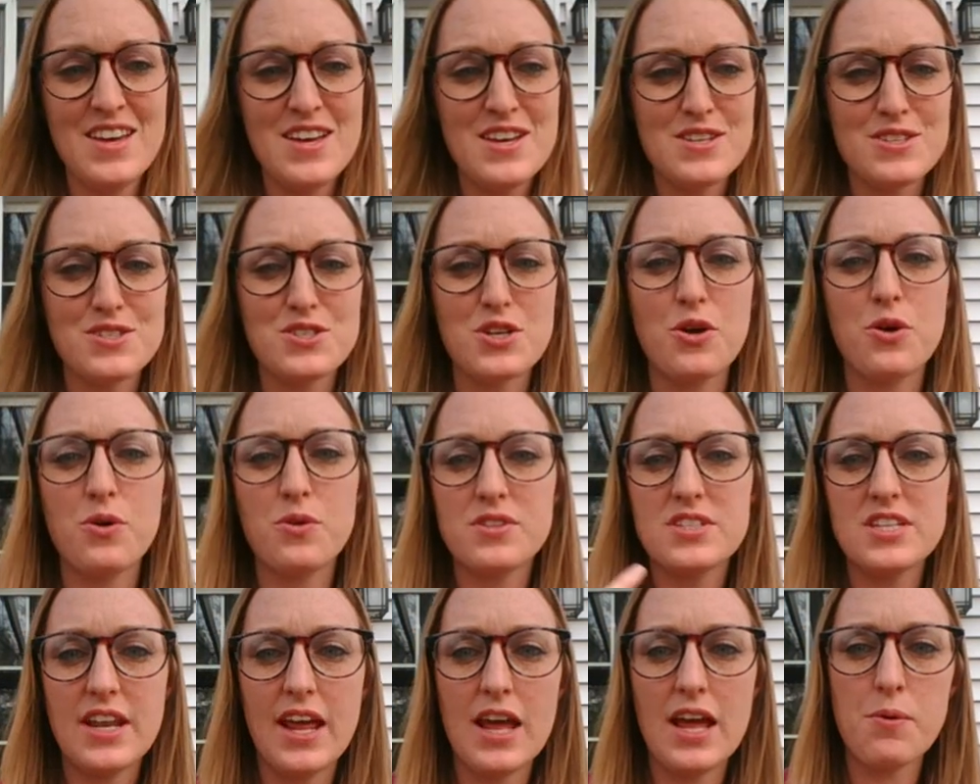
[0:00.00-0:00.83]
So
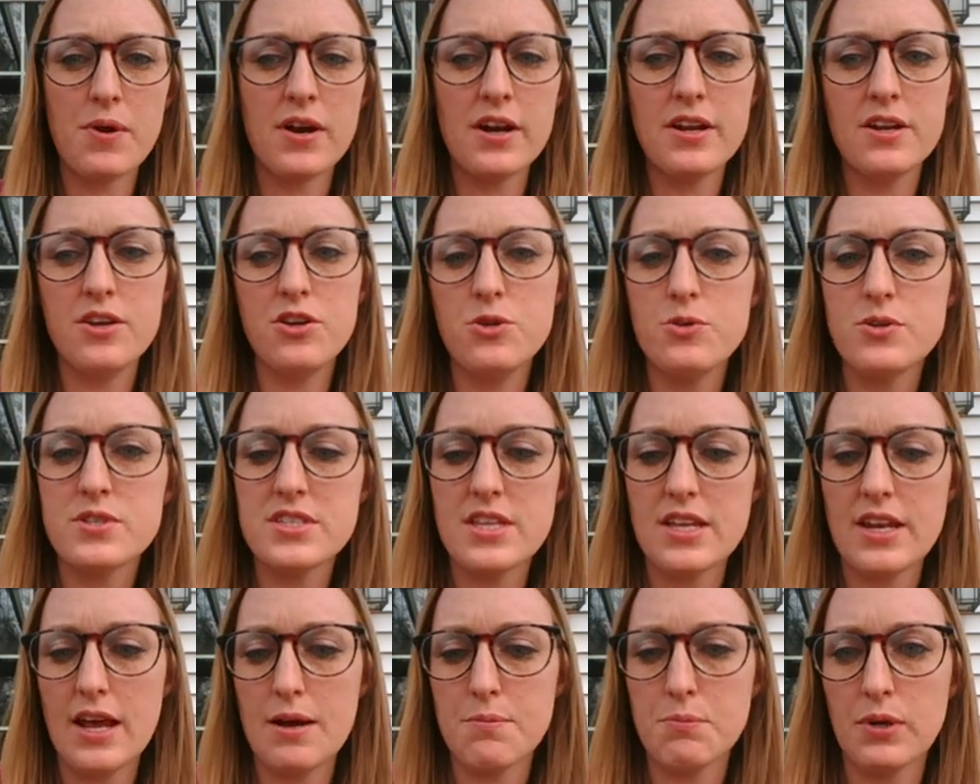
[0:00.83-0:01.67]
today we're going to use
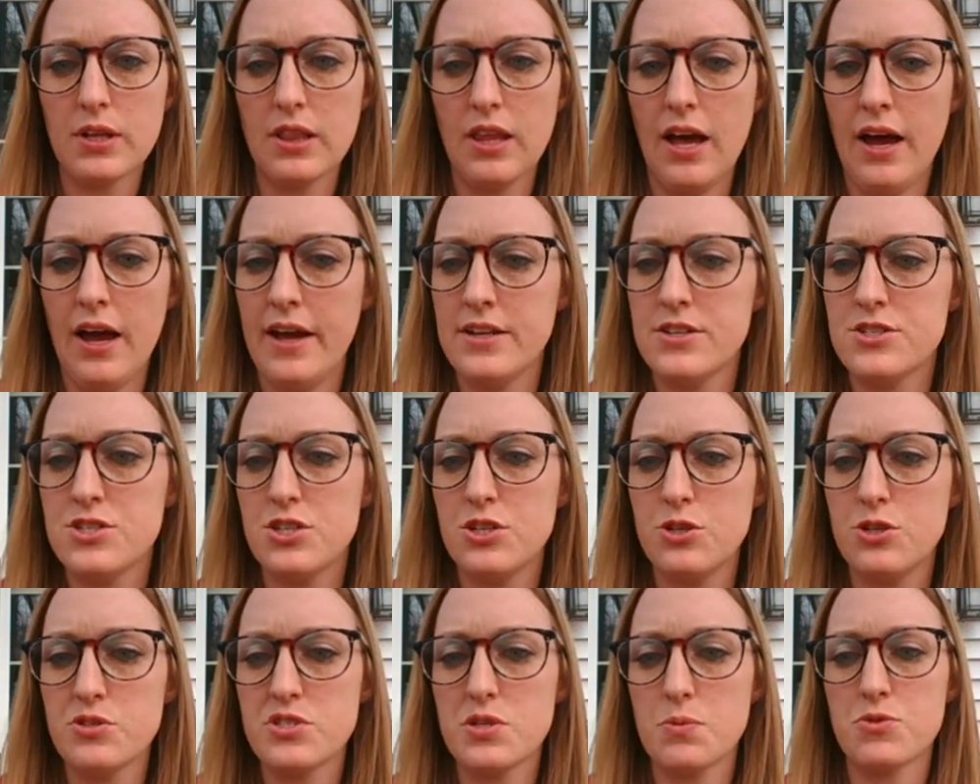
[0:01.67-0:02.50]
the number line to
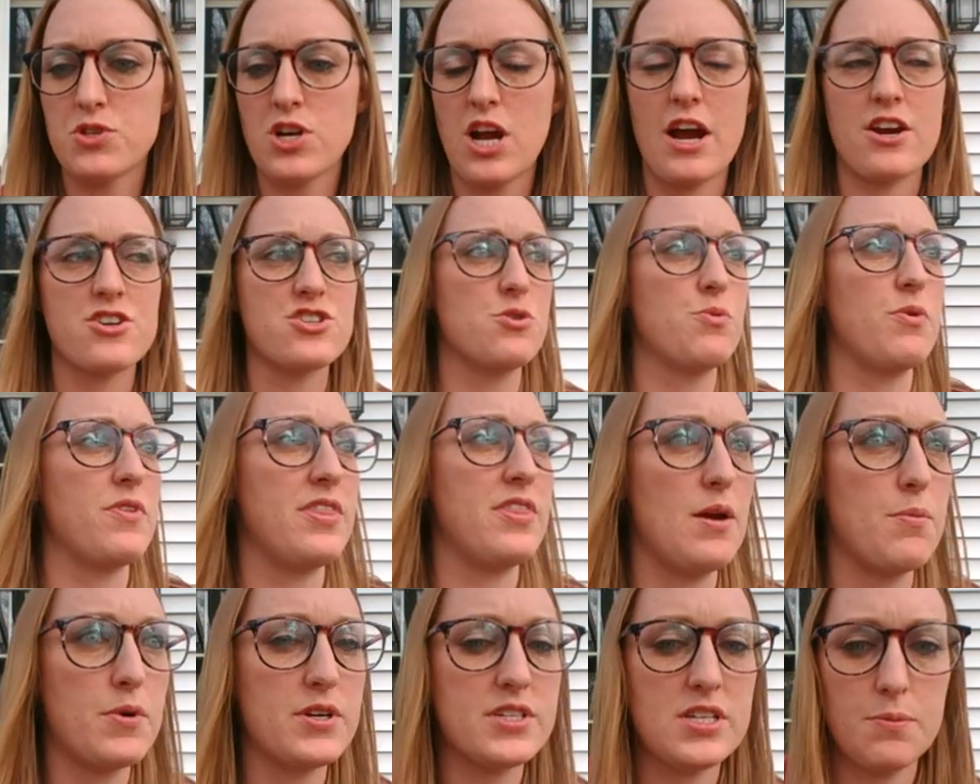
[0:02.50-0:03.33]
do subtraction with
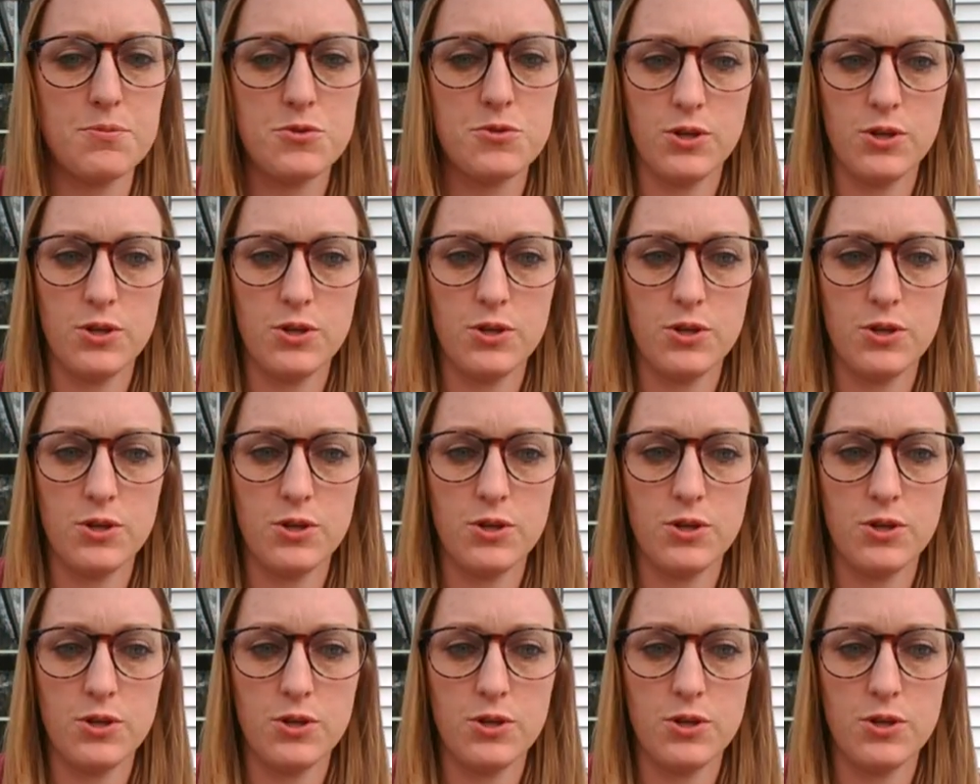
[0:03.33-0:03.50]
numbers up